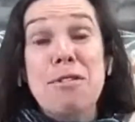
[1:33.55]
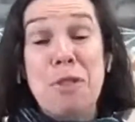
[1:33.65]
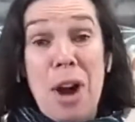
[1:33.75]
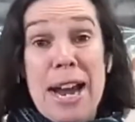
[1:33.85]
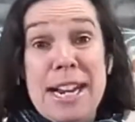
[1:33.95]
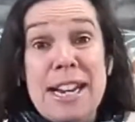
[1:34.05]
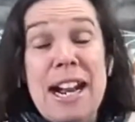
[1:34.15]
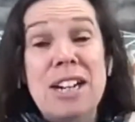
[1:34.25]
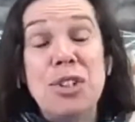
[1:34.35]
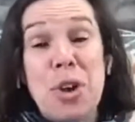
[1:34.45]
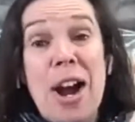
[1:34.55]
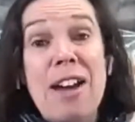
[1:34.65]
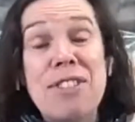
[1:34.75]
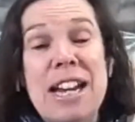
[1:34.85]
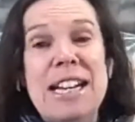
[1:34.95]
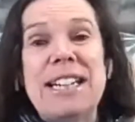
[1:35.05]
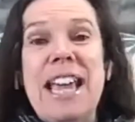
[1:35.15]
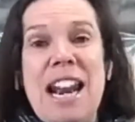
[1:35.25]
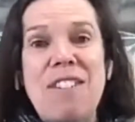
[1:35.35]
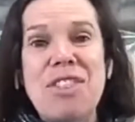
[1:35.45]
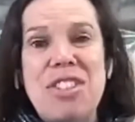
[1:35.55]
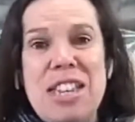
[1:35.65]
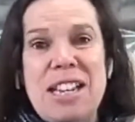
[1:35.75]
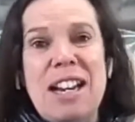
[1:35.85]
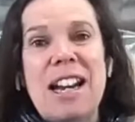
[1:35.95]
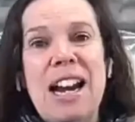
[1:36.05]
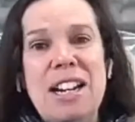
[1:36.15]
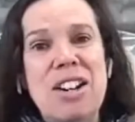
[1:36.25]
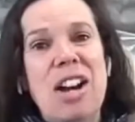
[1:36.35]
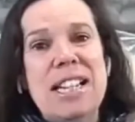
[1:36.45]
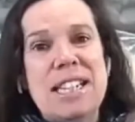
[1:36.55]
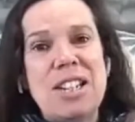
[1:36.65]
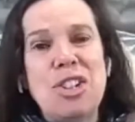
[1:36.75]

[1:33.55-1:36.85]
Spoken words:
ride it and drive and get everything cut nice.